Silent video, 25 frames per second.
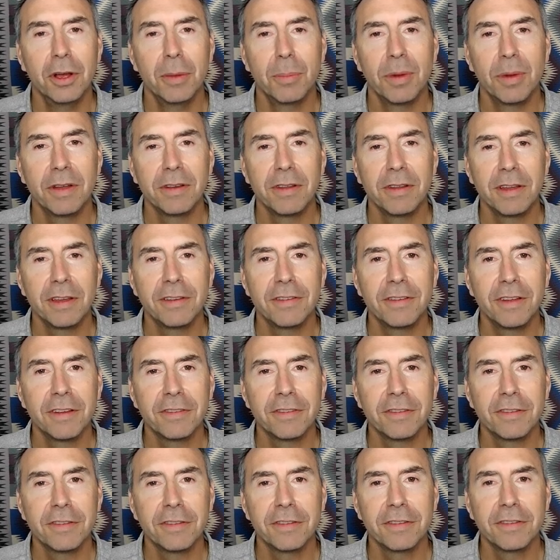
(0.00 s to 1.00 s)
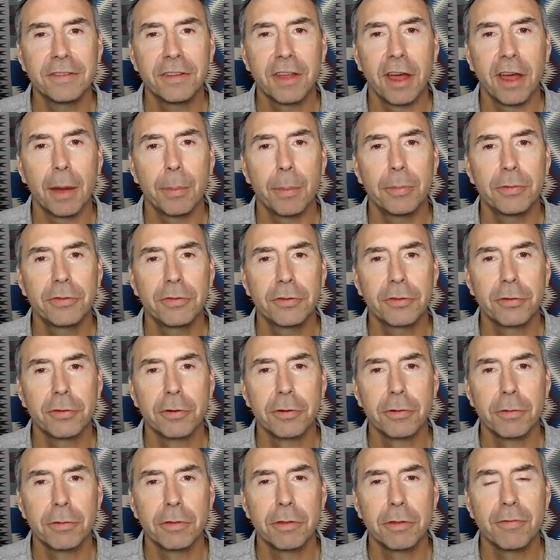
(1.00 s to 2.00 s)
but it doesn't stop
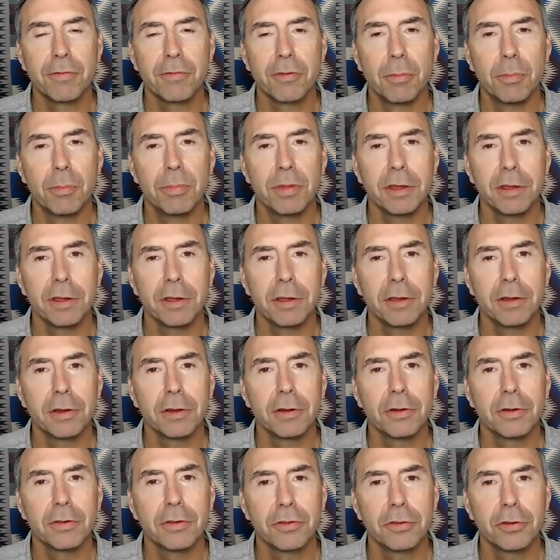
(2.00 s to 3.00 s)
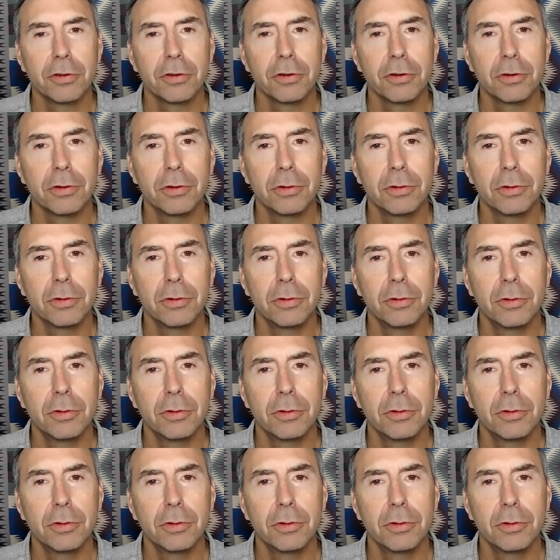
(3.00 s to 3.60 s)
truth from being true.